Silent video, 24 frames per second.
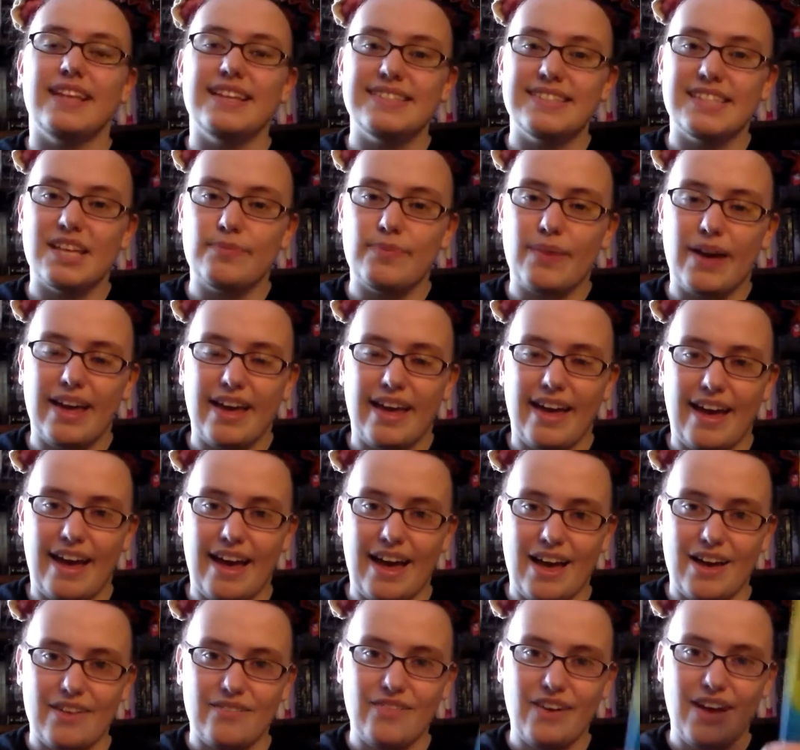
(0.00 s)
Next up I
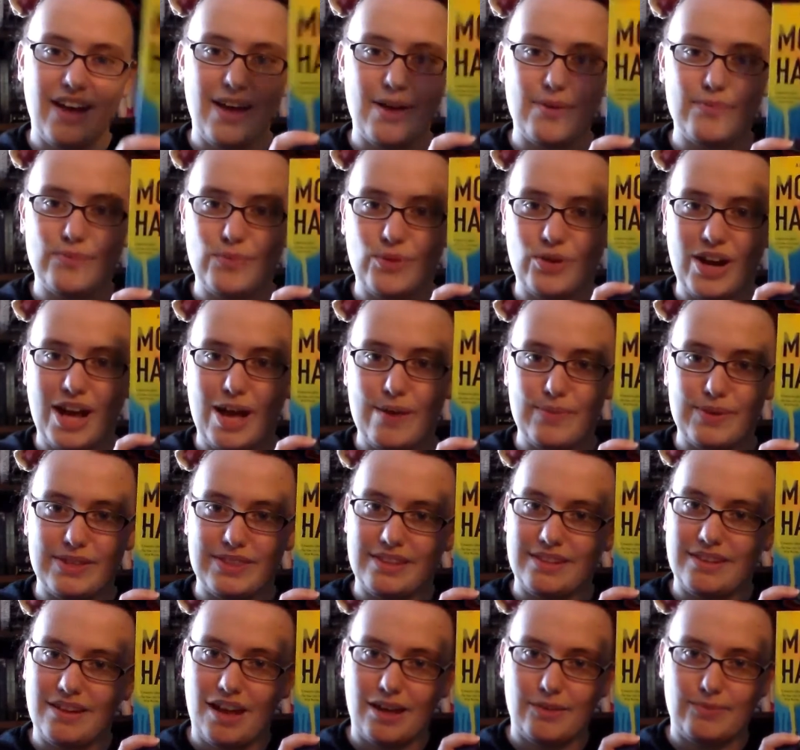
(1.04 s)
have More Happy
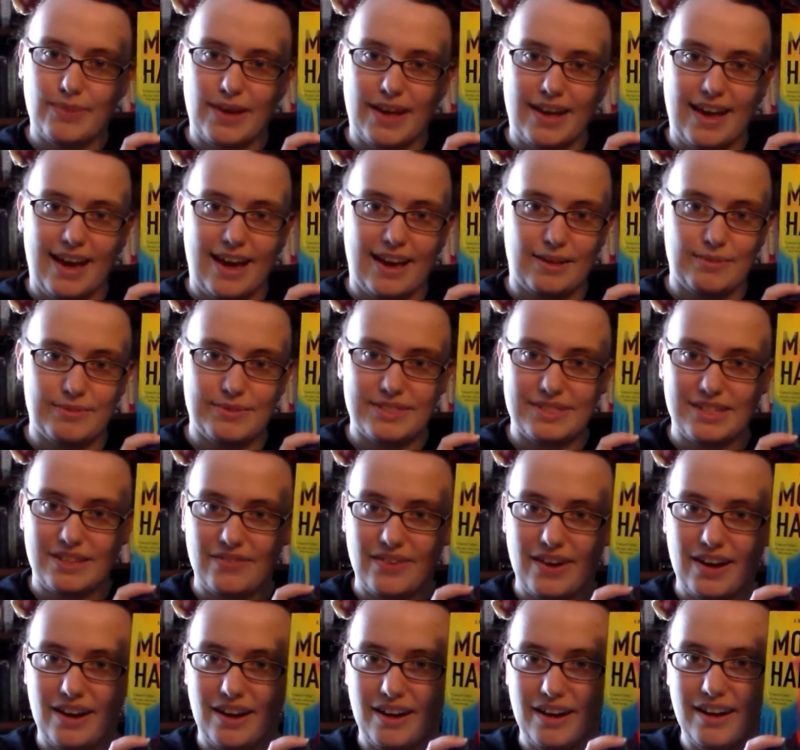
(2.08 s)
Than Not by Adam
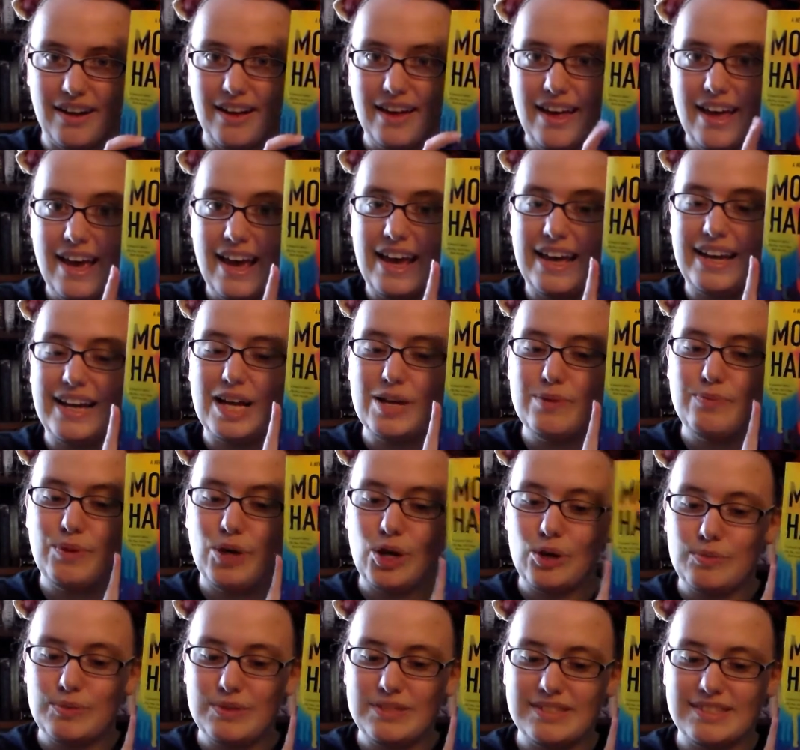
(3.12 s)
Silvera, and I
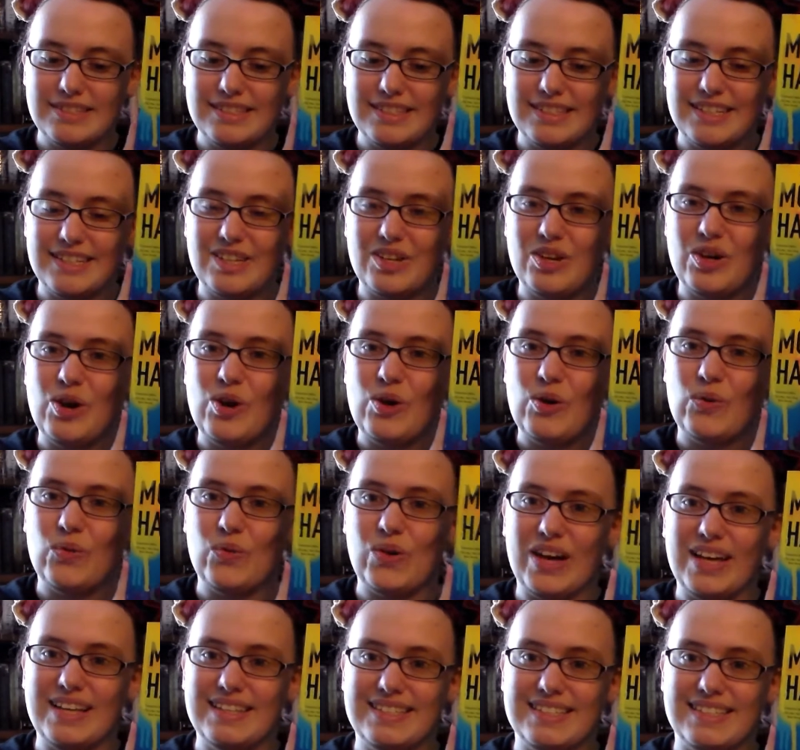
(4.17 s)
purposely
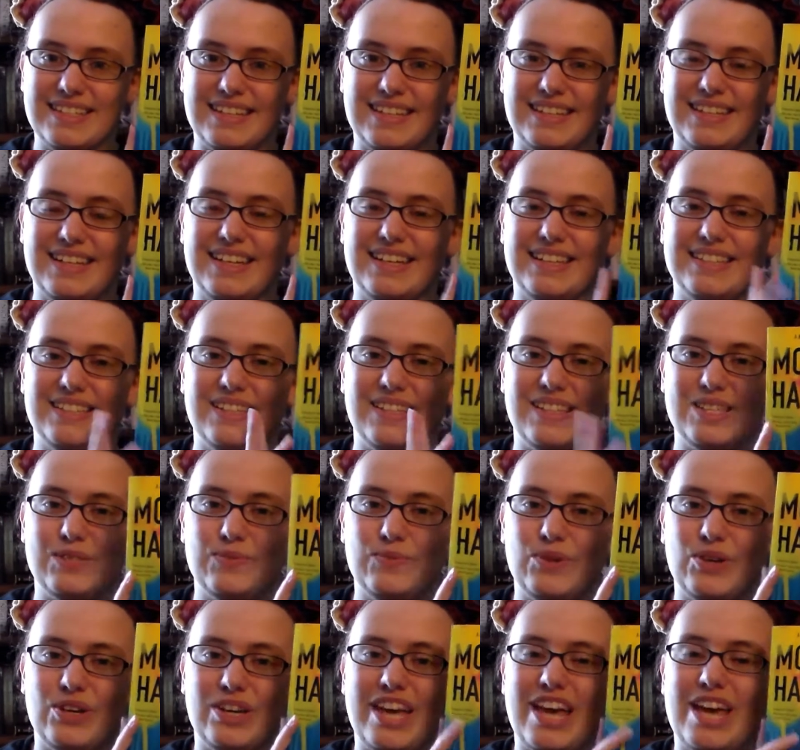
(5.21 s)
waited until this
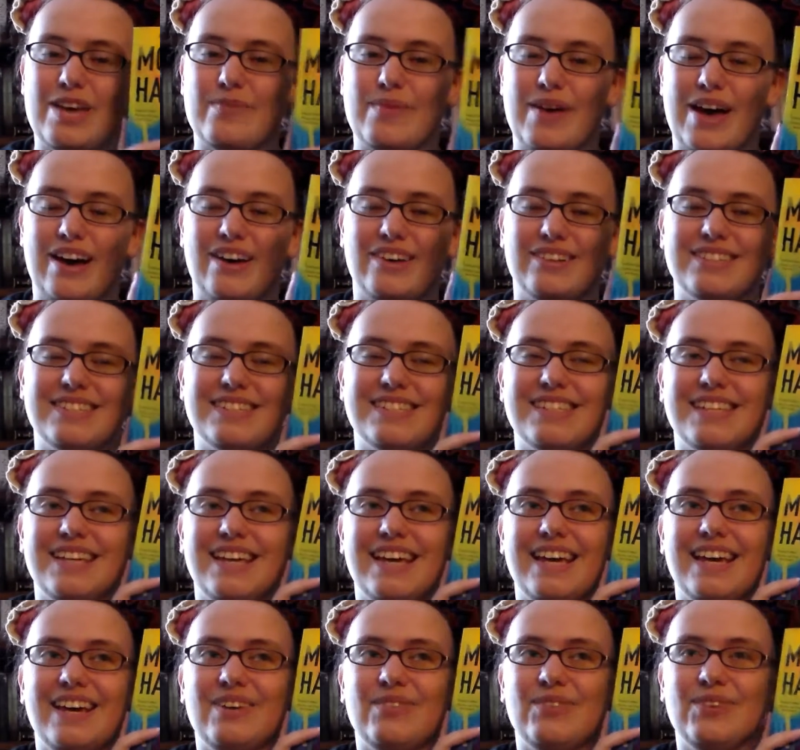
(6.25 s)
book came out
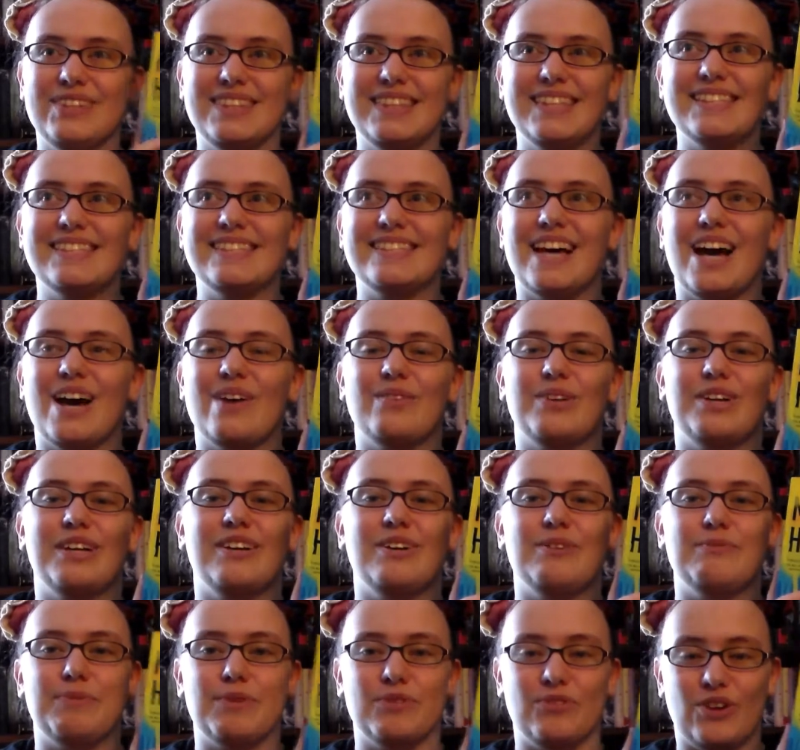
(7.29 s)
with this
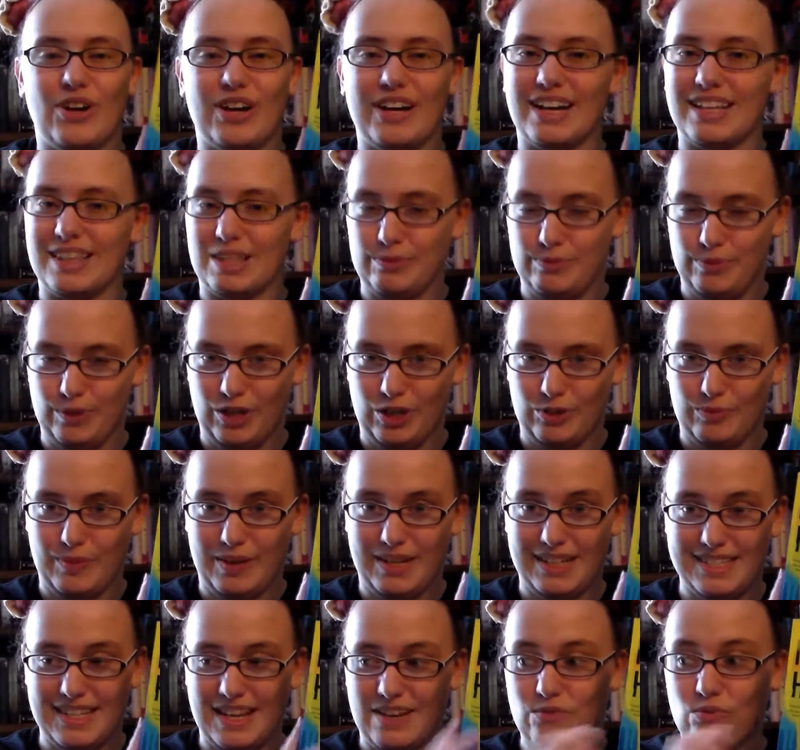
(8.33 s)
cover before I got the book
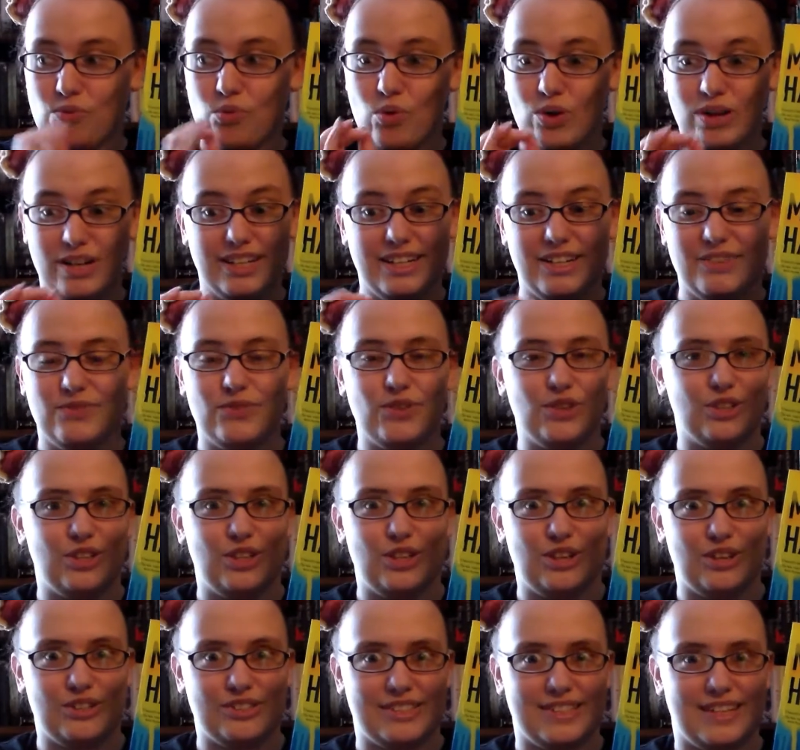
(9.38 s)
because I've wanted it for a
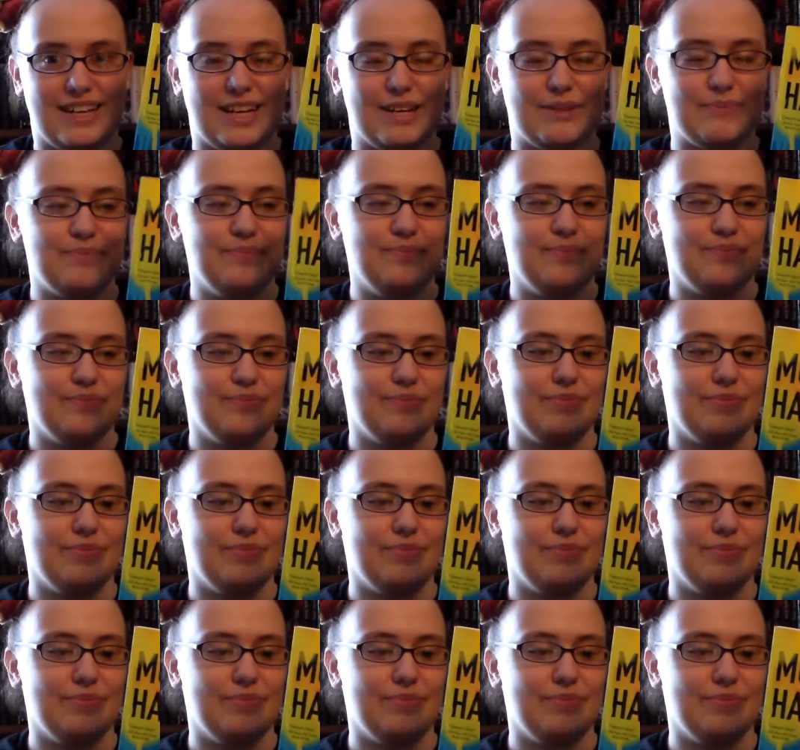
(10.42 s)
long time.